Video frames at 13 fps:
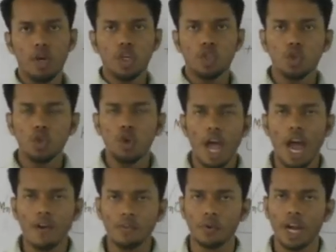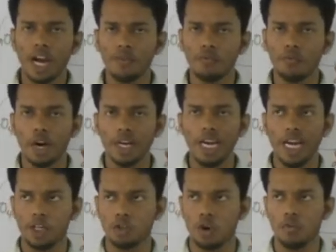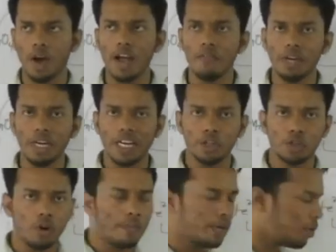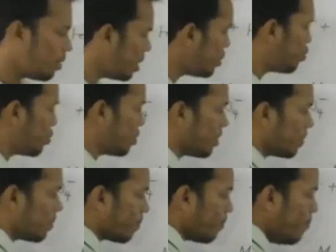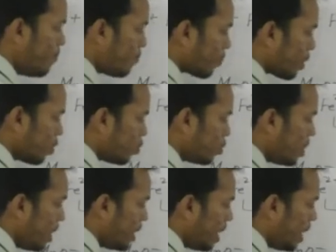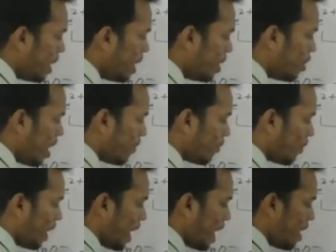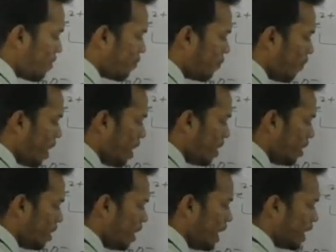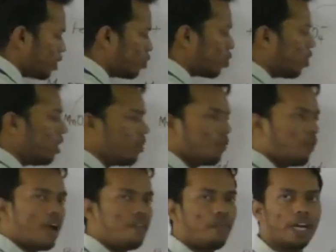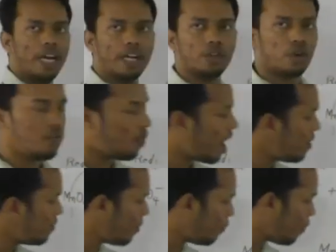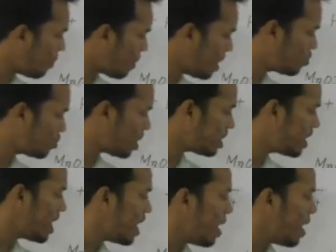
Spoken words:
So you have to add 1 electron. Why 1 electron? Because see here you have to add 1 electron. Why 1 electron? Why 1 minus charge?